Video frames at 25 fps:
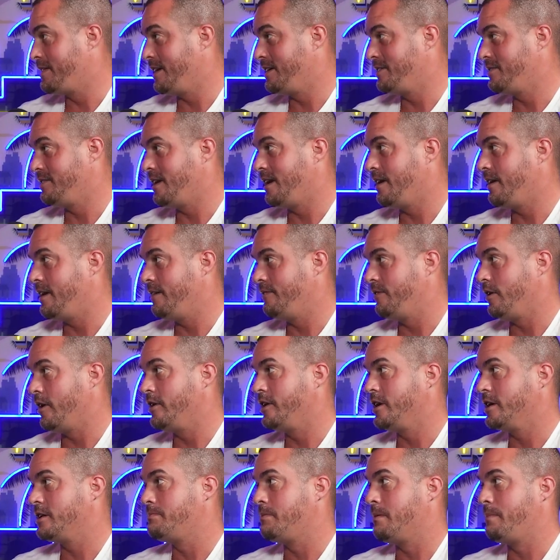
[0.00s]
to ask you are
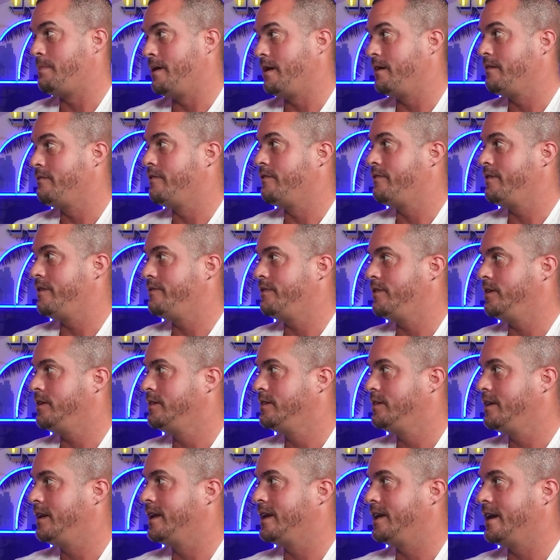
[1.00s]
you preparing for FIFA,
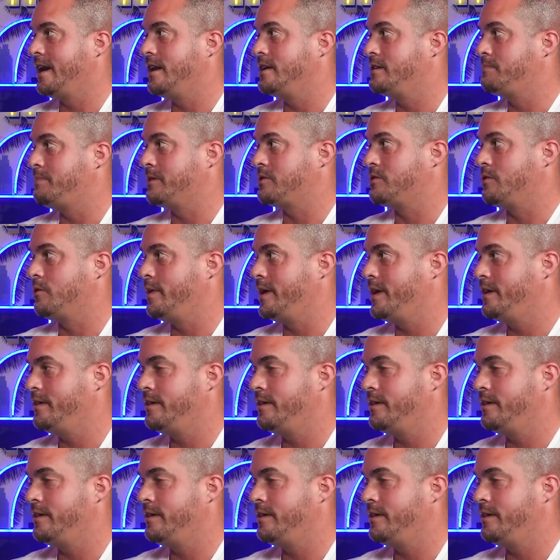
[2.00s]
like in any special way?